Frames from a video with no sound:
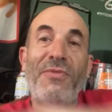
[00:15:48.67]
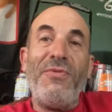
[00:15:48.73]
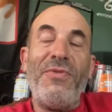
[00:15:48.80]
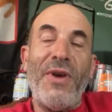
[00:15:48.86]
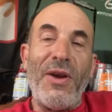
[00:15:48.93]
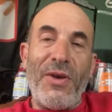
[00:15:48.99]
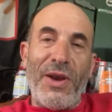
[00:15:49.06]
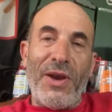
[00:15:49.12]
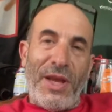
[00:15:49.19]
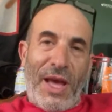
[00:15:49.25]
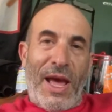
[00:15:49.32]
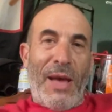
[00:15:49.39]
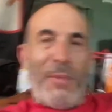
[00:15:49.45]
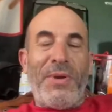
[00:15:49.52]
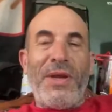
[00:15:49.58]

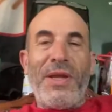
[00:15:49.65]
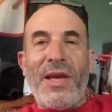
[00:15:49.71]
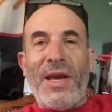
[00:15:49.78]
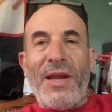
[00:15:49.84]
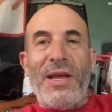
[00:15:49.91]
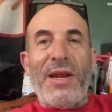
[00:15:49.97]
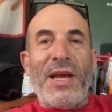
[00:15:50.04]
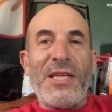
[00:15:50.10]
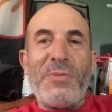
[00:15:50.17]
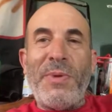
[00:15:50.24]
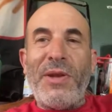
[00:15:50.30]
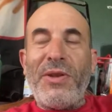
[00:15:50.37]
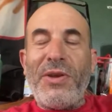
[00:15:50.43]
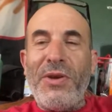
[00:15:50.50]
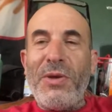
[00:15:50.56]
Very happy to get it. I
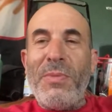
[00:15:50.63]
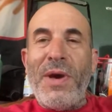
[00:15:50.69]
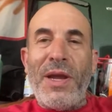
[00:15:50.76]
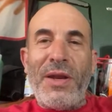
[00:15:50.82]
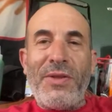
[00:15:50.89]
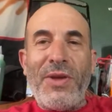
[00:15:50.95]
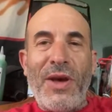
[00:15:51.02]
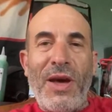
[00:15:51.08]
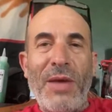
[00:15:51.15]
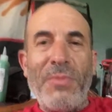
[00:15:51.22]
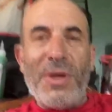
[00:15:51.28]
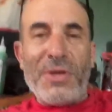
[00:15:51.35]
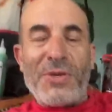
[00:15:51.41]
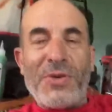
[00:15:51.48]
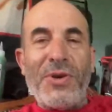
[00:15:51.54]
spent a good amount of
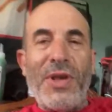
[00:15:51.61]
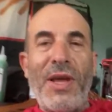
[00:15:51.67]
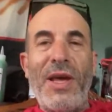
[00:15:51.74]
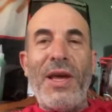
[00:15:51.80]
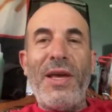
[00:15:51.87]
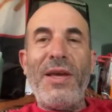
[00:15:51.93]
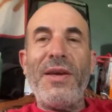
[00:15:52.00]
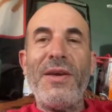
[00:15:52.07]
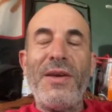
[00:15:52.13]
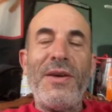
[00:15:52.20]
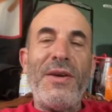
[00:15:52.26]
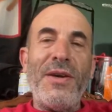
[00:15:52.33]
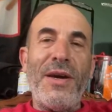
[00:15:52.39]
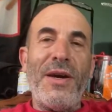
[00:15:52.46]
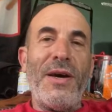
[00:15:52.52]
time yesterday
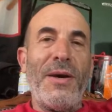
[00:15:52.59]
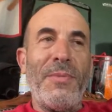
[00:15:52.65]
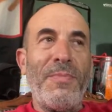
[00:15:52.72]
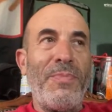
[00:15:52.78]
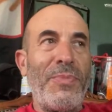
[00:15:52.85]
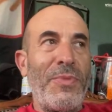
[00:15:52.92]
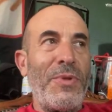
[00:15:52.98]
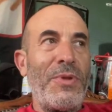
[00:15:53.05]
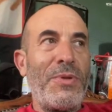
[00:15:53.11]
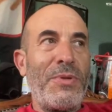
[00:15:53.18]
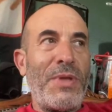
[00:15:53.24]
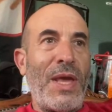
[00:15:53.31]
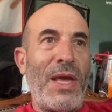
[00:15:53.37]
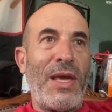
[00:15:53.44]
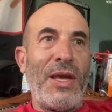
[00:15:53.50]

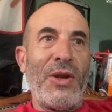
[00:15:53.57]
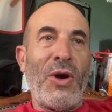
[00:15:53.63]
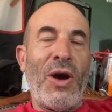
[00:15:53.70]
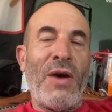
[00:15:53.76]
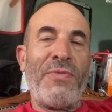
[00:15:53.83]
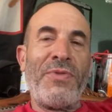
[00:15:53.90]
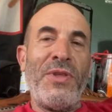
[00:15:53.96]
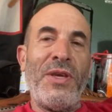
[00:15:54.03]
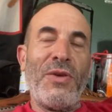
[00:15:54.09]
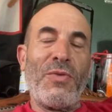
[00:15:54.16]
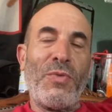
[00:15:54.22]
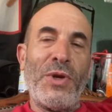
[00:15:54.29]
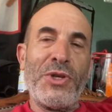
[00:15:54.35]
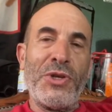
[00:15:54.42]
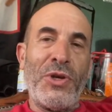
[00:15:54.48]
taking off
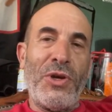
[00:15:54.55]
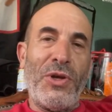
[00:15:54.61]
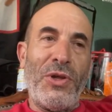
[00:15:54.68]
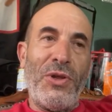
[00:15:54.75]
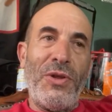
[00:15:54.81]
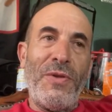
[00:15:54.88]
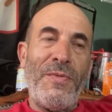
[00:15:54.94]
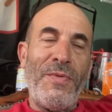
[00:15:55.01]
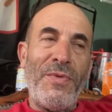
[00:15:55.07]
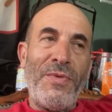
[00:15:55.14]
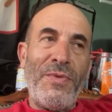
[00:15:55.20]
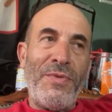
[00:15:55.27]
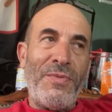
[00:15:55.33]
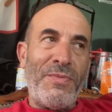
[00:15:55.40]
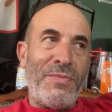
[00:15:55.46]
the original
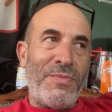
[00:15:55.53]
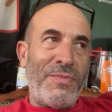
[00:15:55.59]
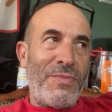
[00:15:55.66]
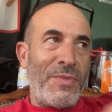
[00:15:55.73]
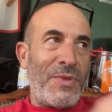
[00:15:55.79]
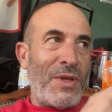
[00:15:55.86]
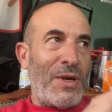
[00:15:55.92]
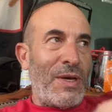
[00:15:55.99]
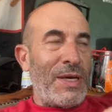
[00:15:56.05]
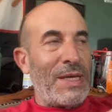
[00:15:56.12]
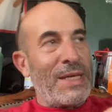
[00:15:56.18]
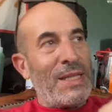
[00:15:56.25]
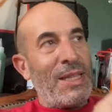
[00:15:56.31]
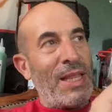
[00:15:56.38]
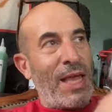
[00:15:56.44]

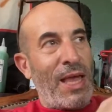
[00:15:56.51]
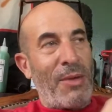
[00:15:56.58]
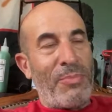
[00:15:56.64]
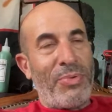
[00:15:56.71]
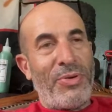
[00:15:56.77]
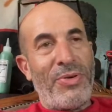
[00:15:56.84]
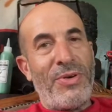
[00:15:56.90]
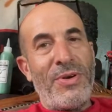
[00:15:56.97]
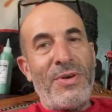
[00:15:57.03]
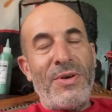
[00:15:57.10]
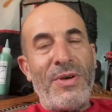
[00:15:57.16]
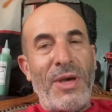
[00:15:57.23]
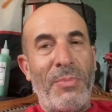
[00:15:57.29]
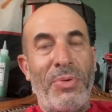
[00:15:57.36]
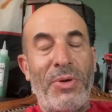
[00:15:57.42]
clamp
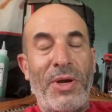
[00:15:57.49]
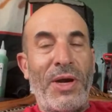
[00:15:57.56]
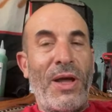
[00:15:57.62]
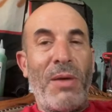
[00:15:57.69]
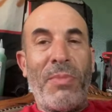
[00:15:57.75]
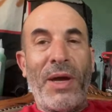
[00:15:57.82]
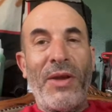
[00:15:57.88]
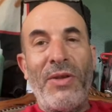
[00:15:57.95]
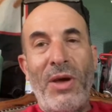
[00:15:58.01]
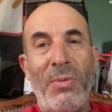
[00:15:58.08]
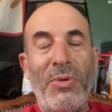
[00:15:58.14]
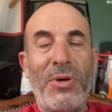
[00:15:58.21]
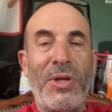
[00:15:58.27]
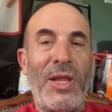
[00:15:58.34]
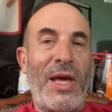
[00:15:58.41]
and putting on my
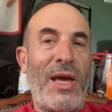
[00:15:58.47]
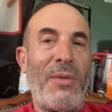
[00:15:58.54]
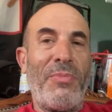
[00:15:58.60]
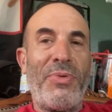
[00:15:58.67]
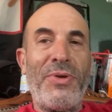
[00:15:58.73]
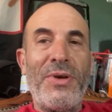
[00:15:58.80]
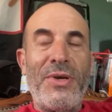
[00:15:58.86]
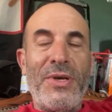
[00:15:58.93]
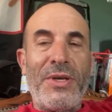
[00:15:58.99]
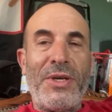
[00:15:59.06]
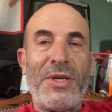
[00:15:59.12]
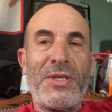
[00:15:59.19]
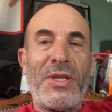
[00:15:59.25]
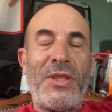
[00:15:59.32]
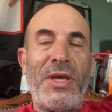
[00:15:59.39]
double clamp.
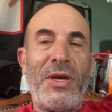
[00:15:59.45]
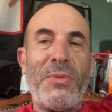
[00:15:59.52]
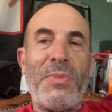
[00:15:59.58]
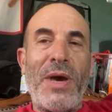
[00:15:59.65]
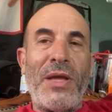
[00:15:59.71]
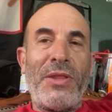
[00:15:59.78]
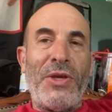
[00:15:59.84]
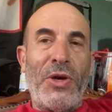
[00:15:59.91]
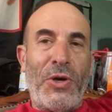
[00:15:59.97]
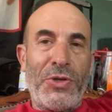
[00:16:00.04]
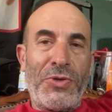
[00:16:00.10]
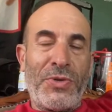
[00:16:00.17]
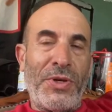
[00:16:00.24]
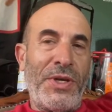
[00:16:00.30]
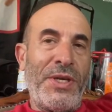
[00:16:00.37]
Because the thing about the
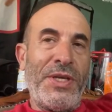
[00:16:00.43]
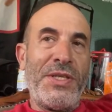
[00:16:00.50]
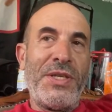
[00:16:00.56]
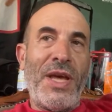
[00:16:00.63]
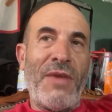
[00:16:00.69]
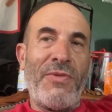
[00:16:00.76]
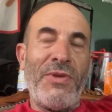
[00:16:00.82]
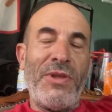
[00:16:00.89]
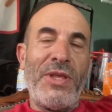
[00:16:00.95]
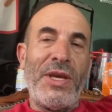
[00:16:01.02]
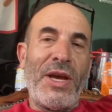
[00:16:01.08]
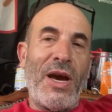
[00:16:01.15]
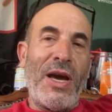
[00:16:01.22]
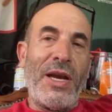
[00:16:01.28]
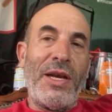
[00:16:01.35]
Ultra is
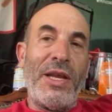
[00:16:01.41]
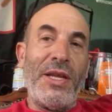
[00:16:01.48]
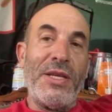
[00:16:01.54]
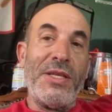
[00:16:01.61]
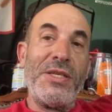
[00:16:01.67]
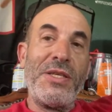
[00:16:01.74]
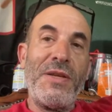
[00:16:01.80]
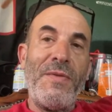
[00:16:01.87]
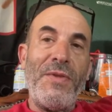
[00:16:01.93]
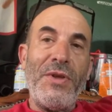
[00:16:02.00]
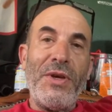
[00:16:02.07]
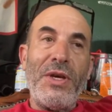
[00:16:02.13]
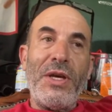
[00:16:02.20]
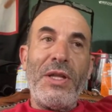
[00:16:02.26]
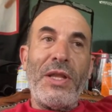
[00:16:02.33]
everything on it is
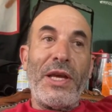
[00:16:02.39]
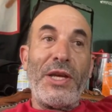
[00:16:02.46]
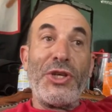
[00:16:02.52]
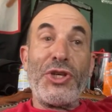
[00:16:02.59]
like